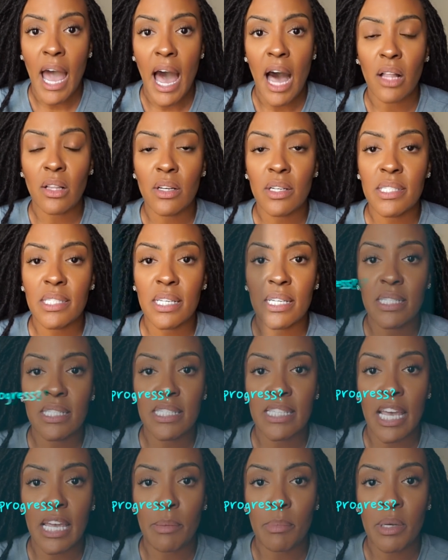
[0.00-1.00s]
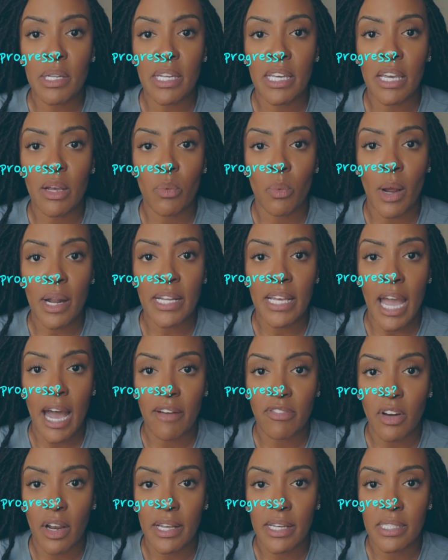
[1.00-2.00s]
How long is it gonna take me to get ready
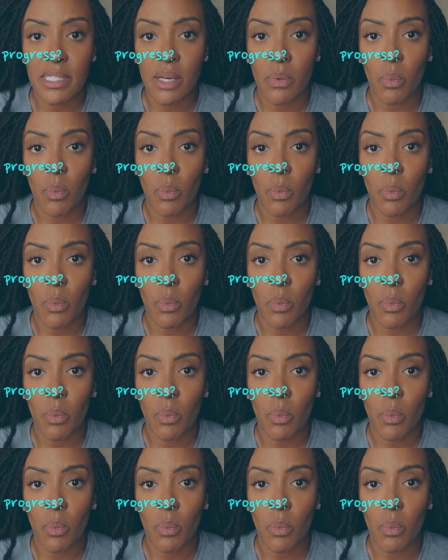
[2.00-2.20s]
after I get